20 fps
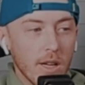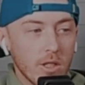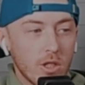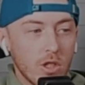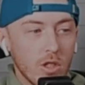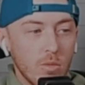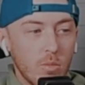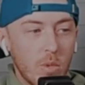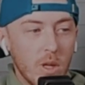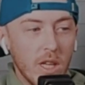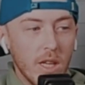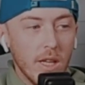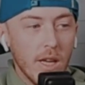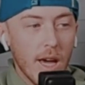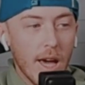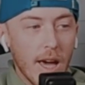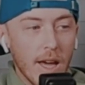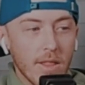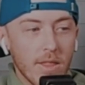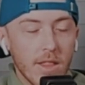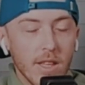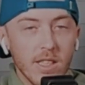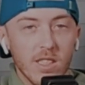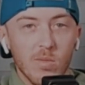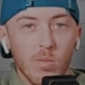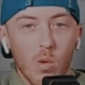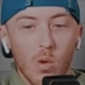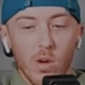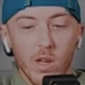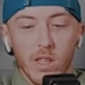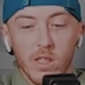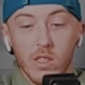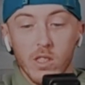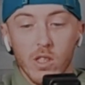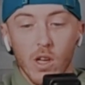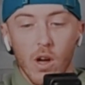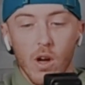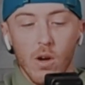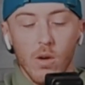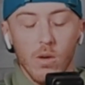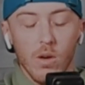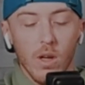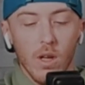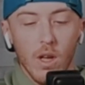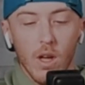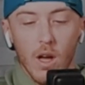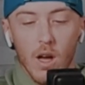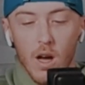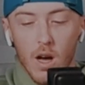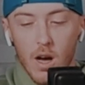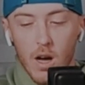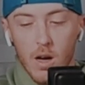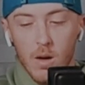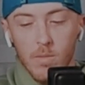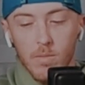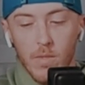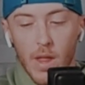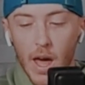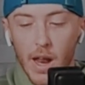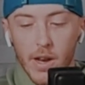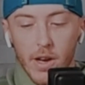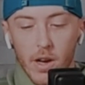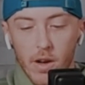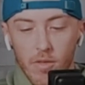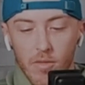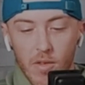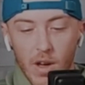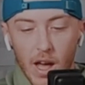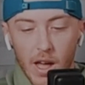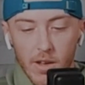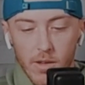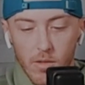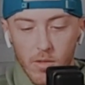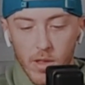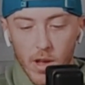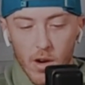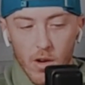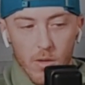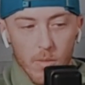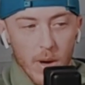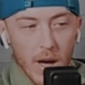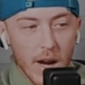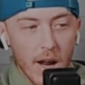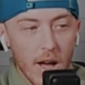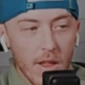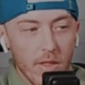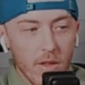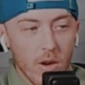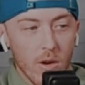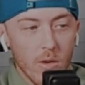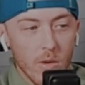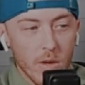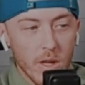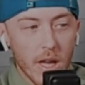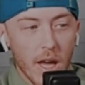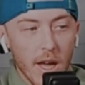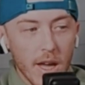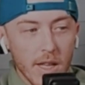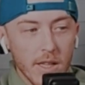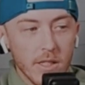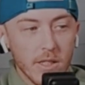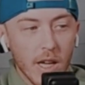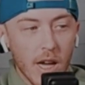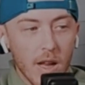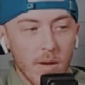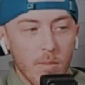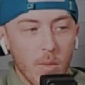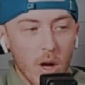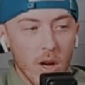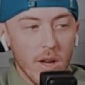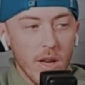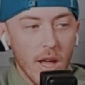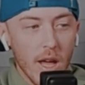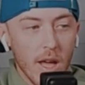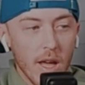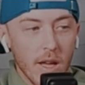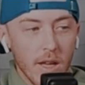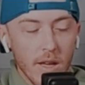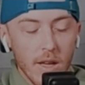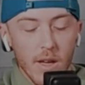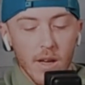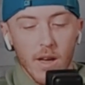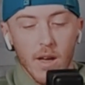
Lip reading: should be at this point. So not enough value there to bet on the Hurricanes on Monday.